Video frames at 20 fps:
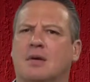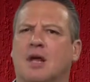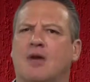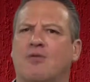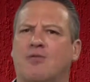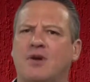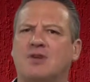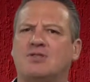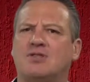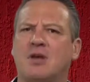
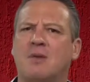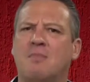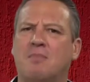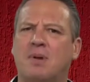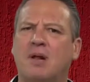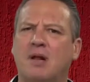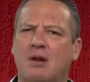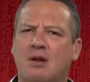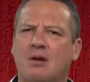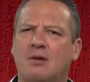If we
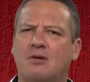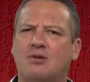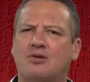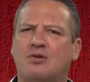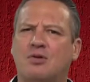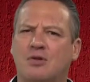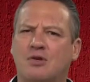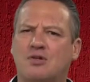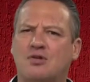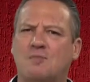simply learn
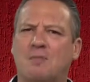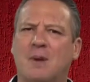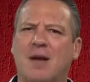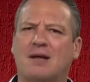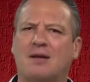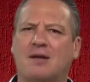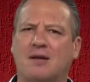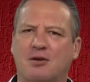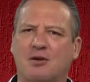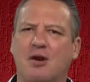to
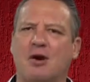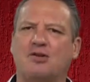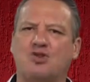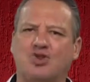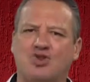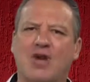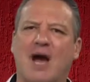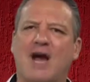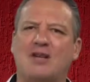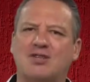respect and
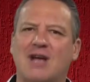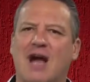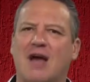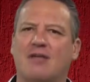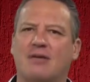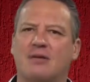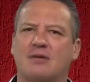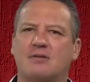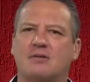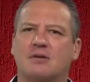not judge
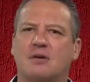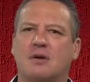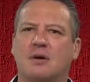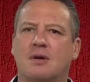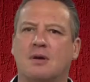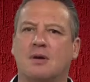others,